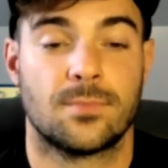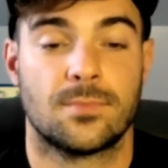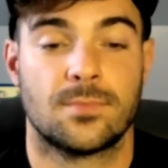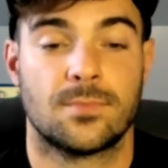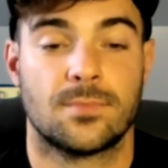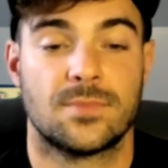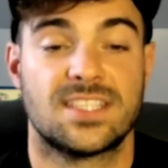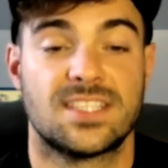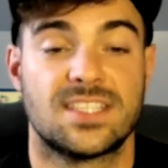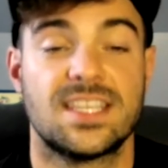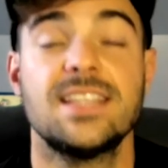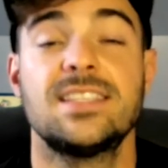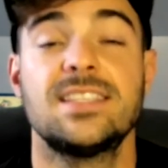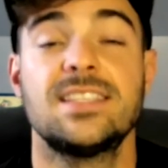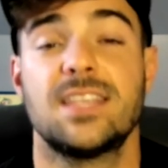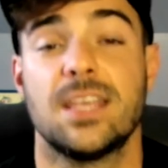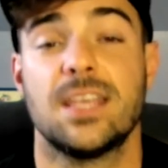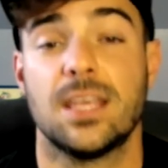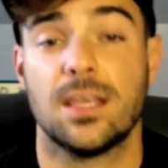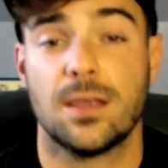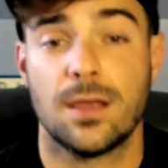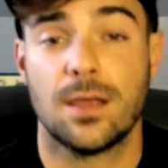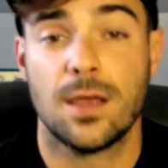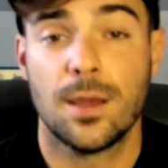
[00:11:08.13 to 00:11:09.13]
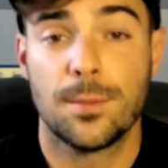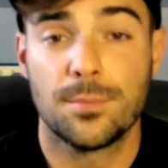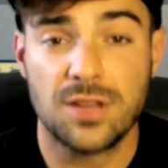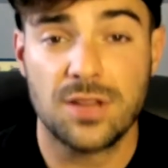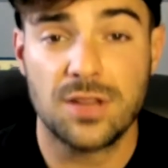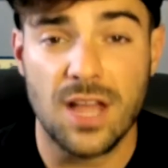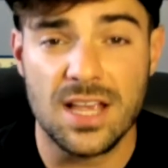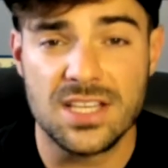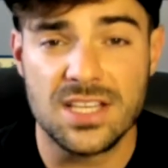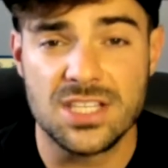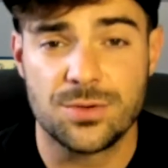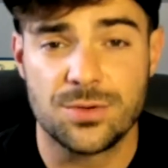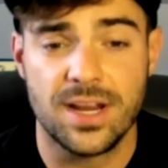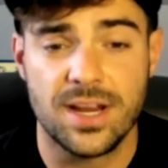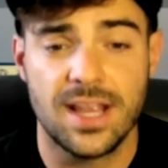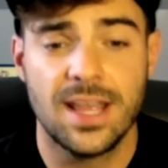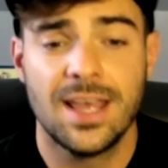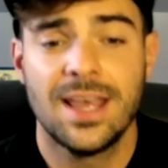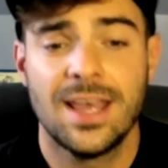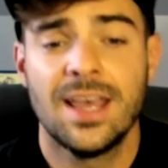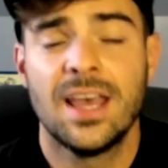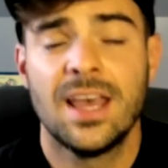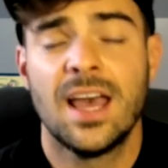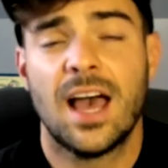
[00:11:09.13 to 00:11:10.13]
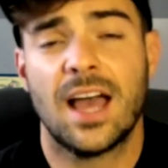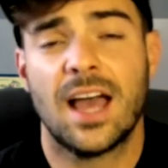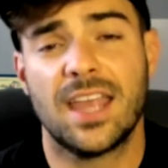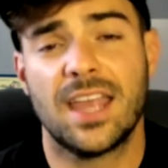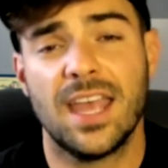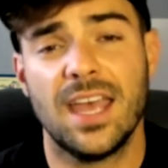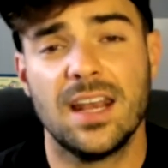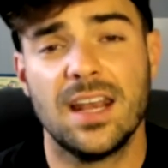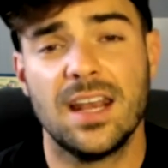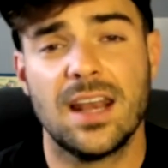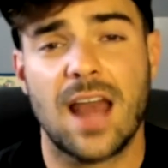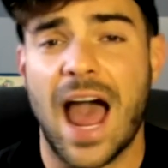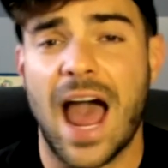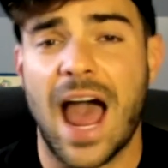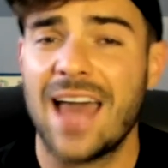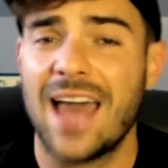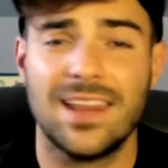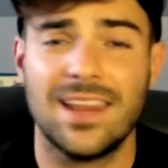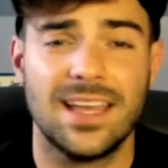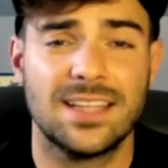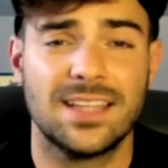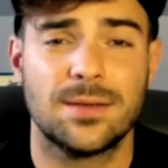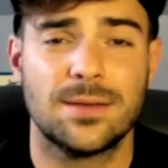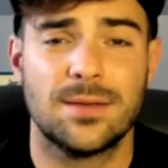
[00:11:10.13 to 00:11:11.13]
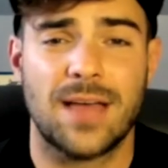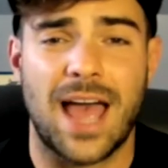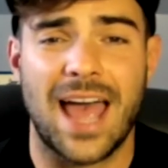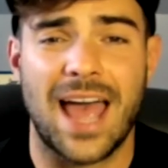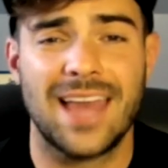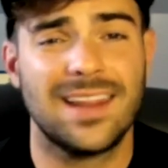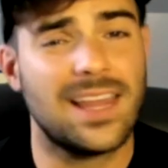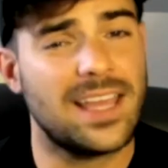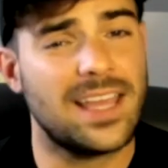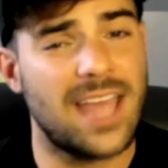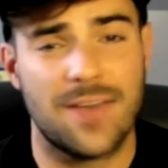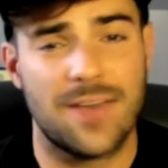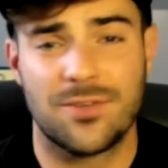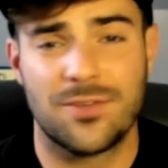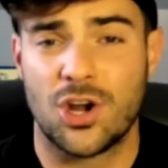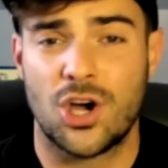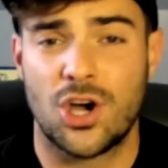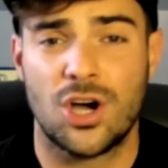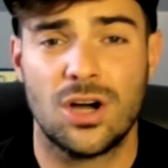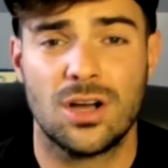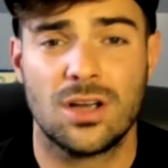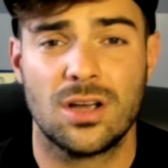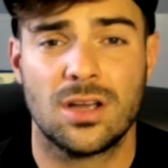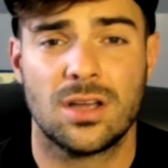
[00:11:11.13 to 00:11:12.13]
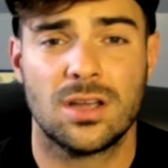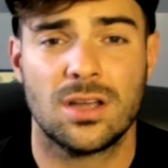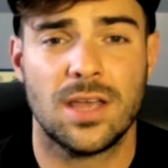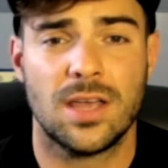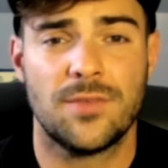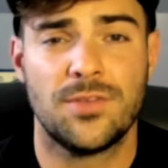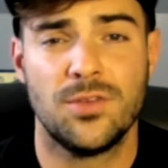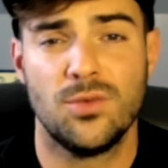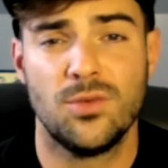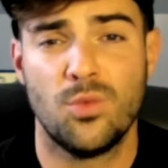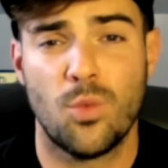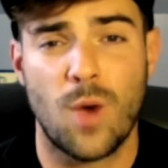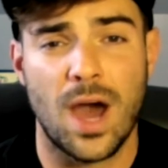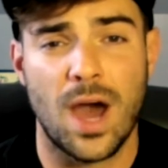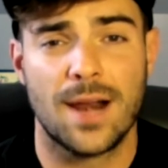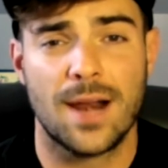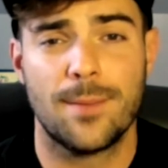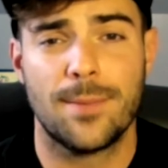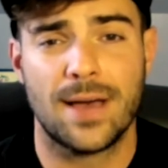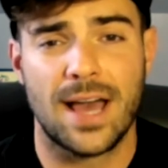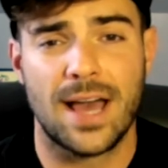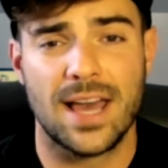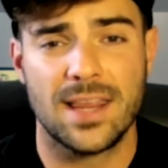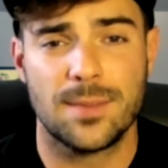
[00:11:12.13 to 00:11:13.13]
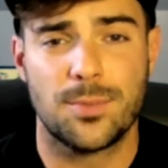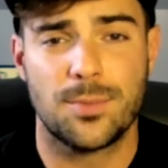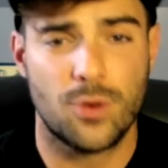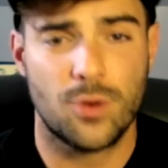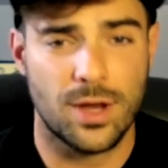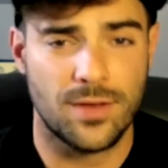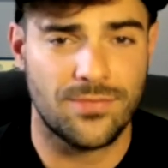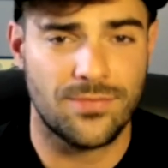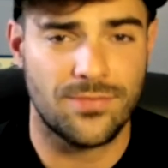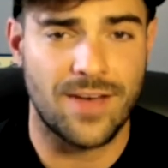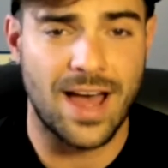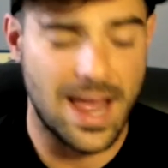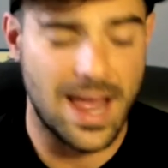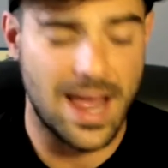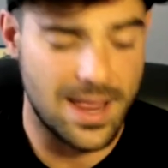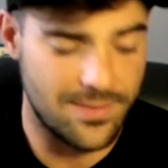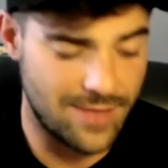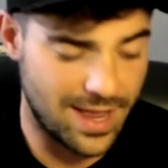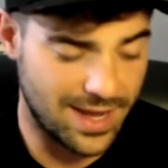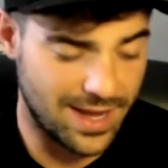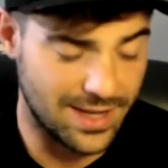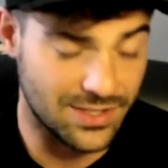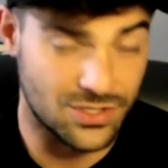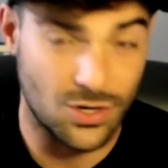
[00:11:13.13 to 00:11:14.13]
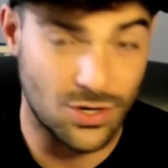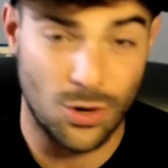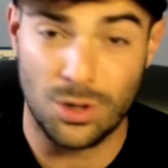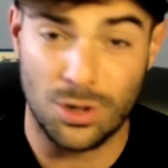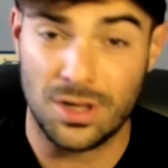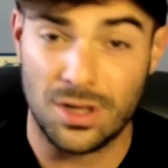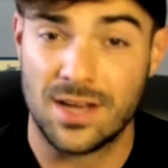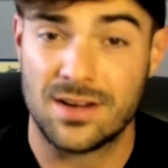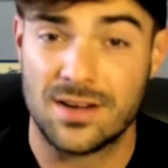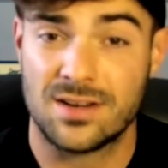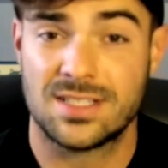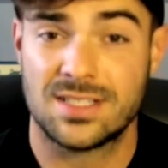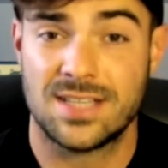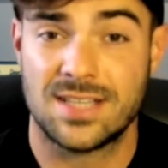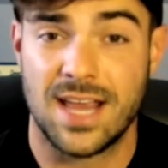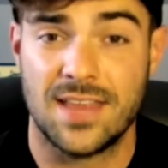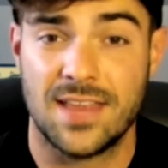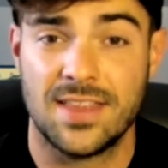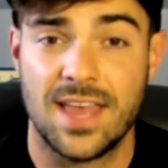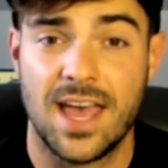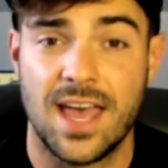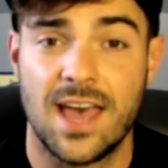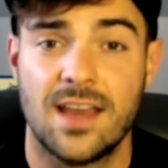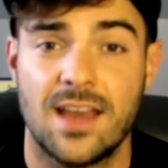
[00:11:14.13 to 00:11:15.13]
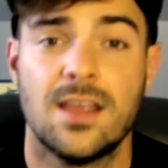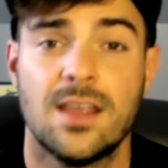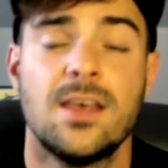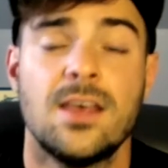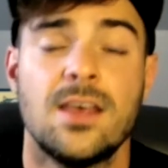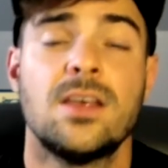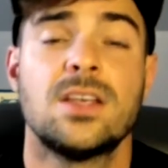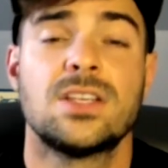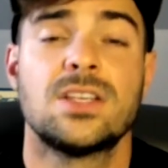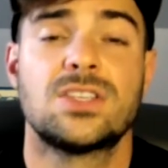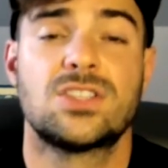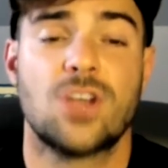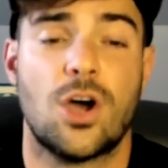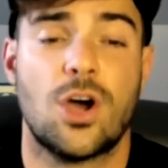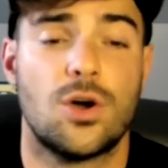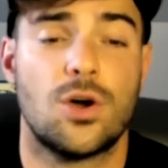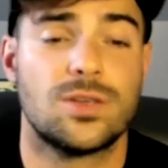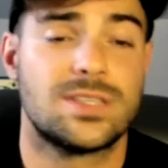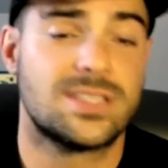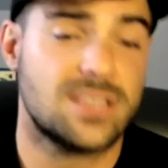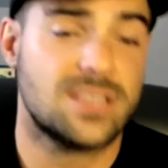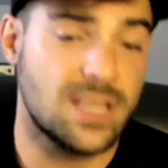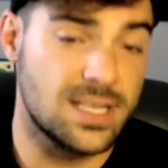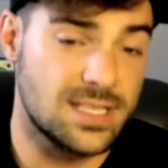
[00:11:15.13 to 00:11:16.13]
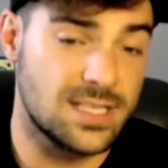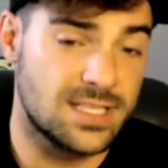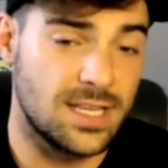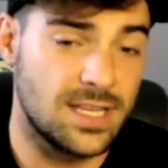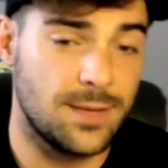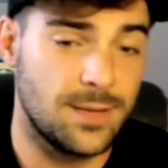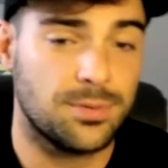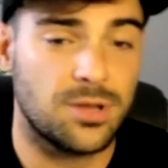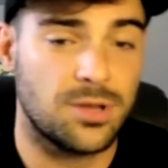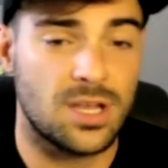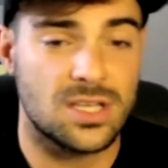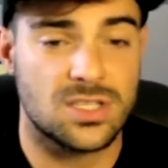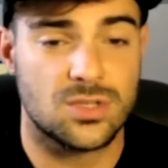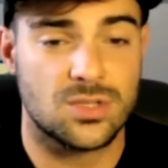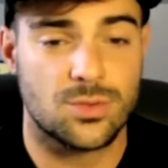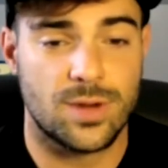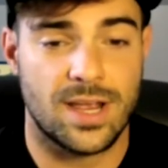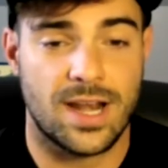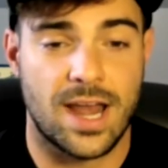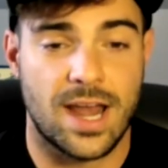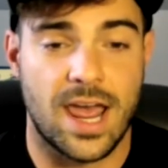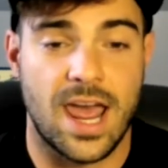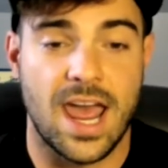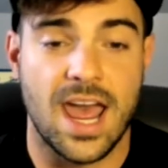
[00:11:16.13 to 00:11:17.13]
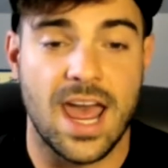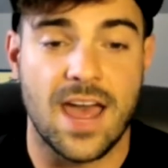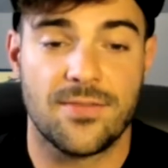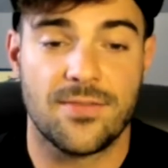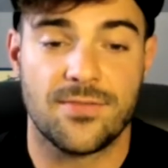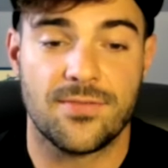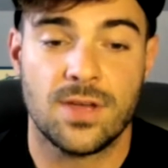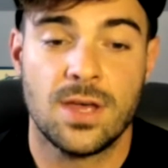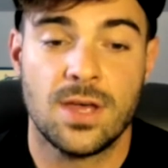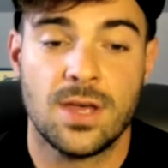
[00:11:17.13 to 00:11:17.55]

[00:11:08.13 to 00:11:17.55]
Cincy +3. Again, I like having a hook. If you want to buy the 0.5, I can totally understand that. So Cincy +3.5.